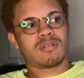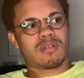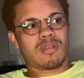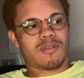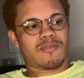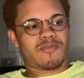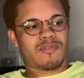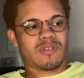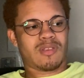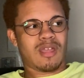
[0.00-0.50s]
I
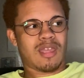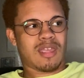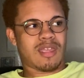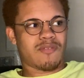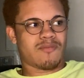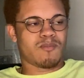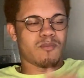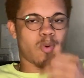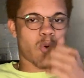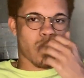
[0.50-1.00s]
feel like if
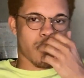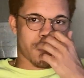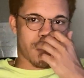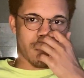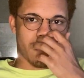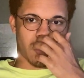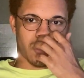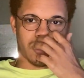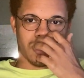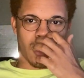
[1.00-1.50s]
more
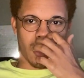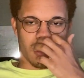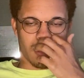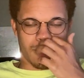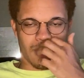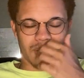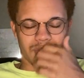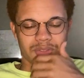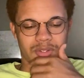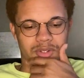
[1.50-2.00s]
people thought
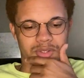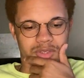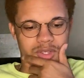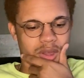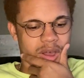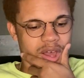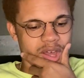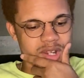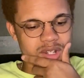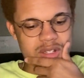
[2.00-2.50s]
about their
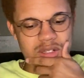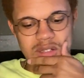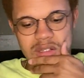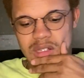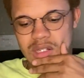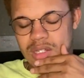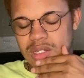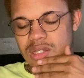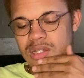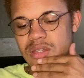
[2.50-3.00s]
thoughts
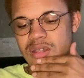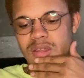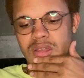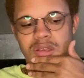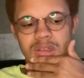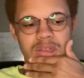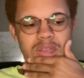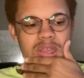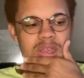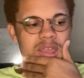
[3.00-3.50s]

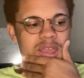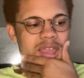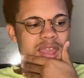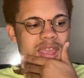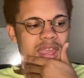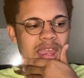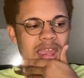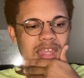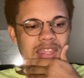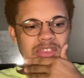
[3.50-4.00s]

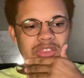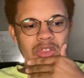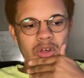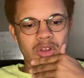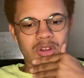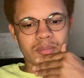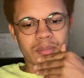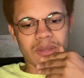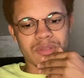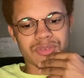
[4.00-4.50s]
and thought
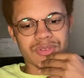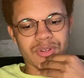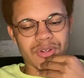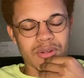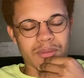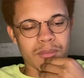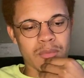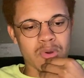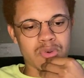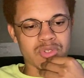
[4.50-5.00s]
about their
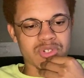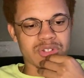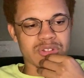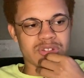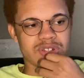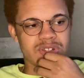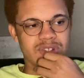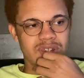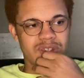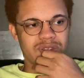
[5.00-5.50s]

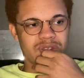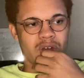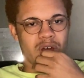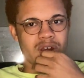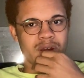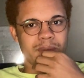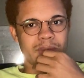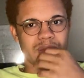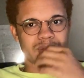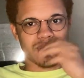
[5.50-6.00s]
emotions and thought
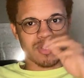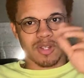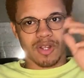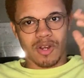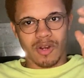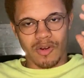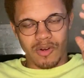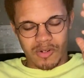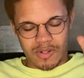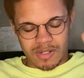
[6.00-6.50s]
about the
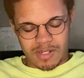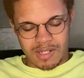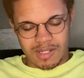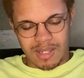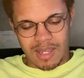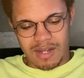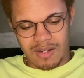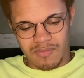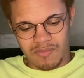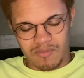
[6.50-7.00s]
current
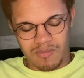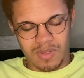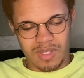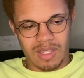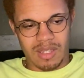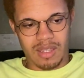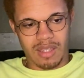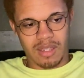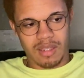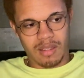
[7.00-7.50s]
state of
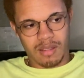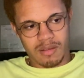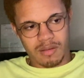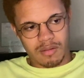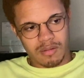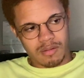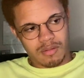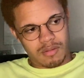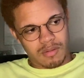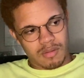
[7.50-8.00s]
being,
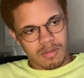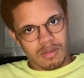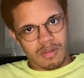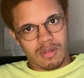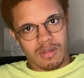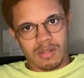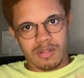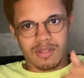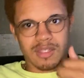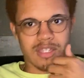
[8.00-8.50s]

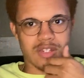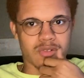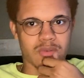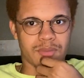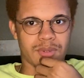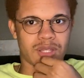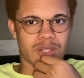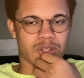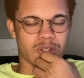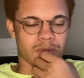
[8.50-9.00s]
things would be
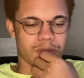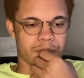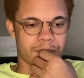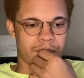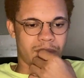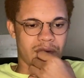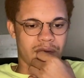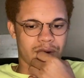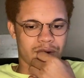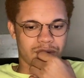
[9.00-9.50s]
a little bit
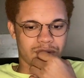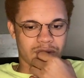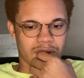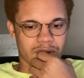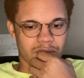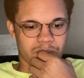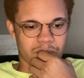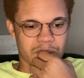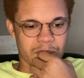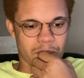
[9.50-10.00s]
better than
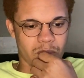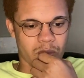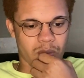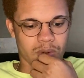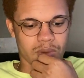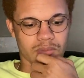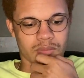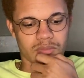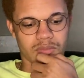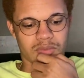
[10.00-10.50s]
if people were
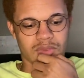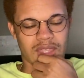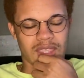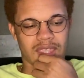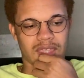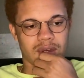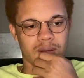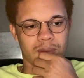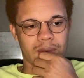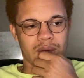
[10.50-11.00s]

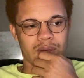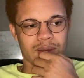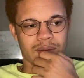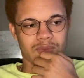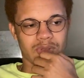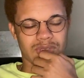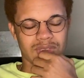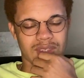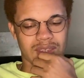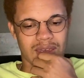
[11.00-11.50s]
thinking about
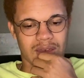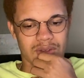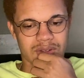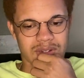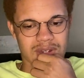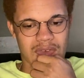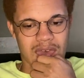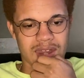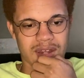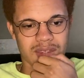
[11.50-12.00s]
everything
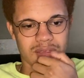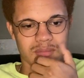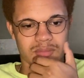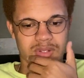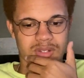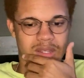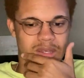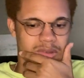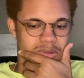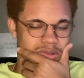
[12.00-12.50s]
outside of
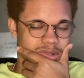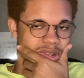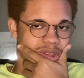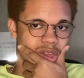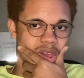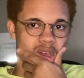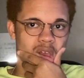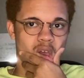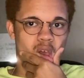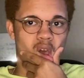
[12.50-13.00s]
themselves,
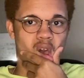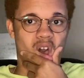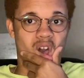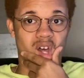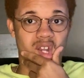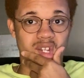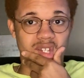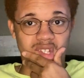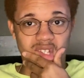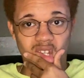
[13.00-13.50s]

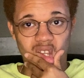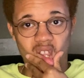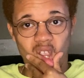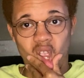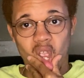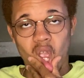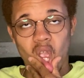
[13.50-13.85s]
honestly.